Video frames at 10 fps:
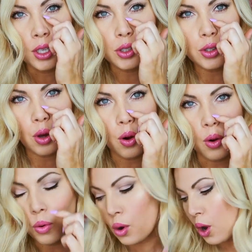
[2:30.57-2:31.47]

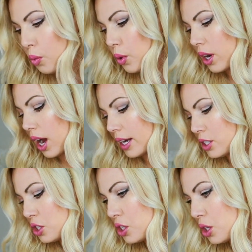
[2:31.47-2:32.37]
So what I
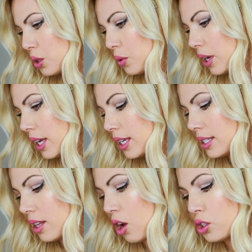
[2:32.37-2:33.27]
do
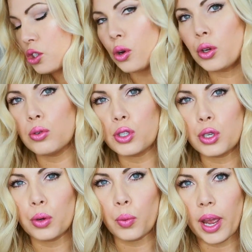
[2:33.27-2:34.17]
is I'll show you
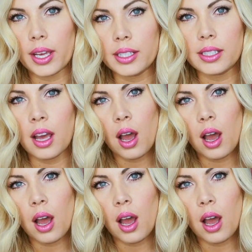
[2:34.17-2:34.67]
two ways.